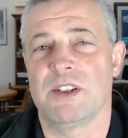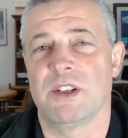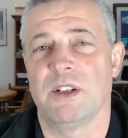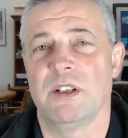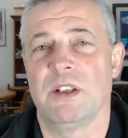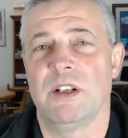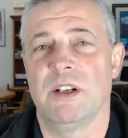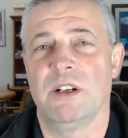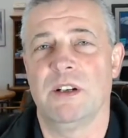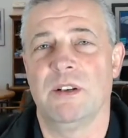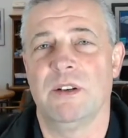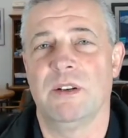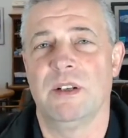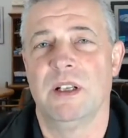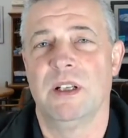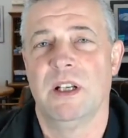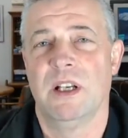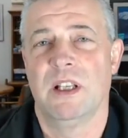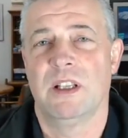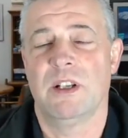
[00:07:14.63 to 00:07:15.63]
They're
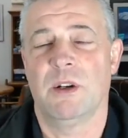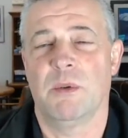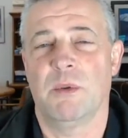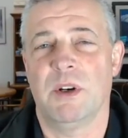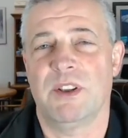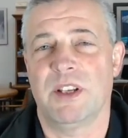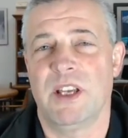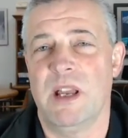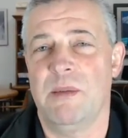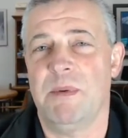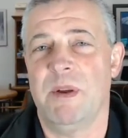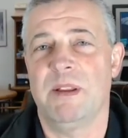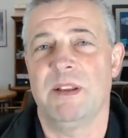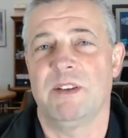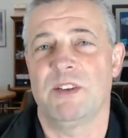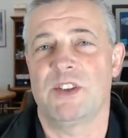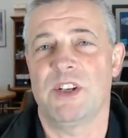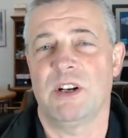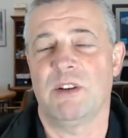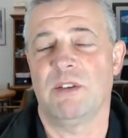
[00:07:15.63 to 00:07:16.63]
worth keeping. They're
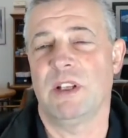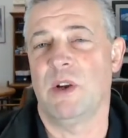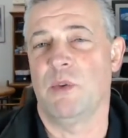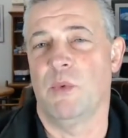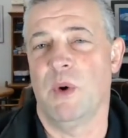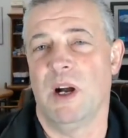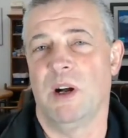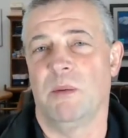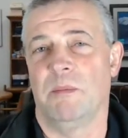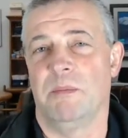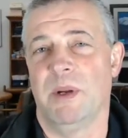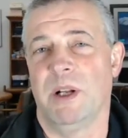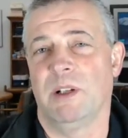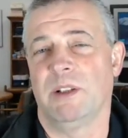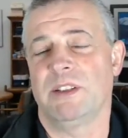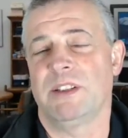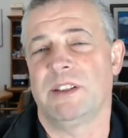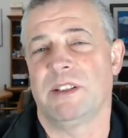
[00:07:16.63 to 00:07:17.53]
generally well built.